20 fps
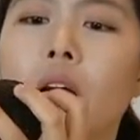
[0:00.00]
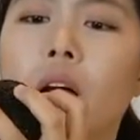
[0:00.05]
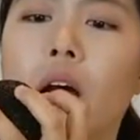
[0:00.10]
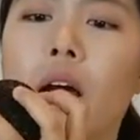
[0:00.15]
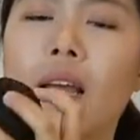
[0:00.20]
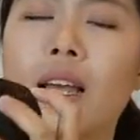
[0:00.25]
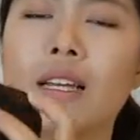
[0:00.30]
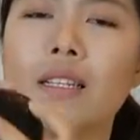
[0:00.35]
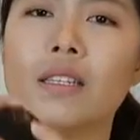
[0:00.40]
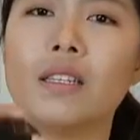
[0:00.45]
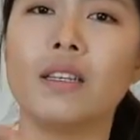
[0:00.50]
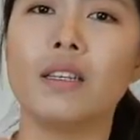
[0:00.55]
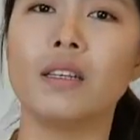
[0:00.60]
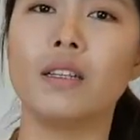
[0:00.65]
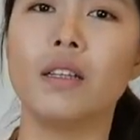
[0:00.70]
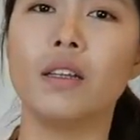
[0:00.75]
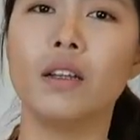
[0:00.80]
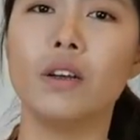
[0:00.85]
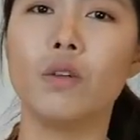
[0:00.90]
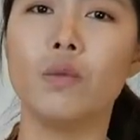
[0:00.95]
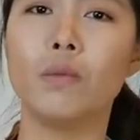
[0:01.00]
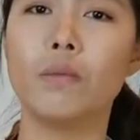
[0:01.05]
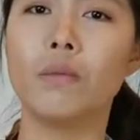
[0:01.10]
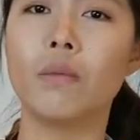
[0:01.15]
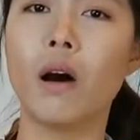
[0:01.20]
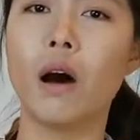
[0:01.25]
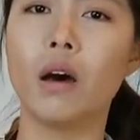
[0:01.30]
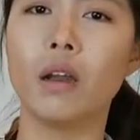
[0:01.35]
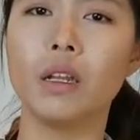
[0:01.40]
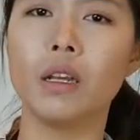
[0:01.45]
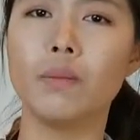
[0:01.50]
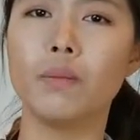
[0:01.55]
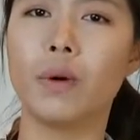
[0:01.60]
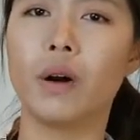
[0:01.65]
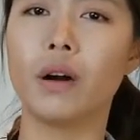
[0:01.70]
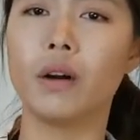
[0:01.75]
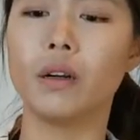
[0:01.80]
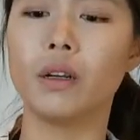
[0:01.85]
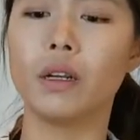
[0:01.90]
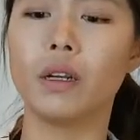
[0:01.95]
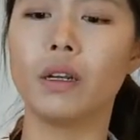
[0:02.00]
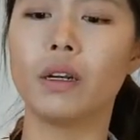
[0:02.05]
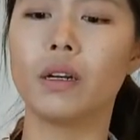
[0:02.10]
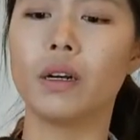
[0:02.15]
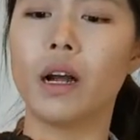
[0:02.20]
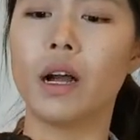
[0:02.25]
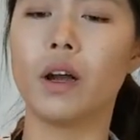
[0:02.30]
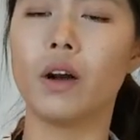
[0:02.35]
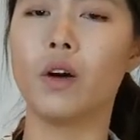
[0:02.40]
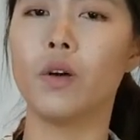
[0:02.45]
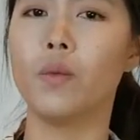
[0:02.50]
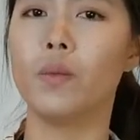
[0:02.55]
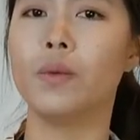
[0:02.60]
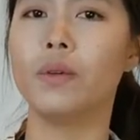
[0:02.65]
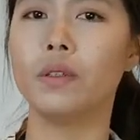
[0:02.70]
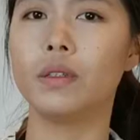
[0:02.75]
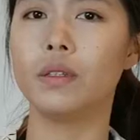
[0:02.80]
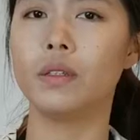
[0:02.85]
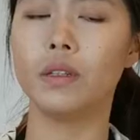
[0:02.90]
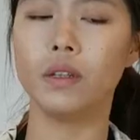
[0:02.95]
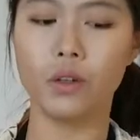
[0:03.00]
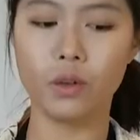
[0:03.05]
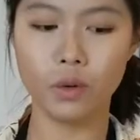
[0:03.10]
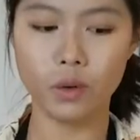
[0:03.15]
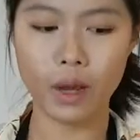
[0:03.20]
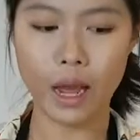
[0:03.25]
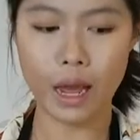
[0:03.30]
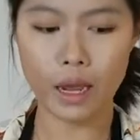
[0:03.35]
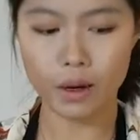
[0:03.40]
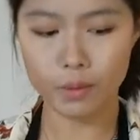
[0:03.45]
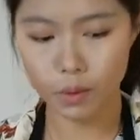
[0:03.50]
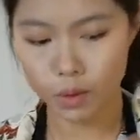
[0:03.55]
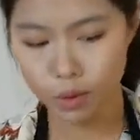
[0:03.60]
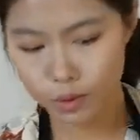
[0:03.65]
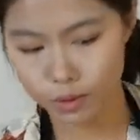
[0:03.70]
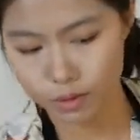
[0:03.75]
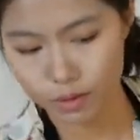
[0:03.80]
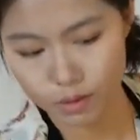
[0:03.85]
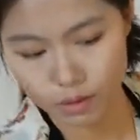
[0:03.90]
I can see a little muddy part here. I hope it's still edible.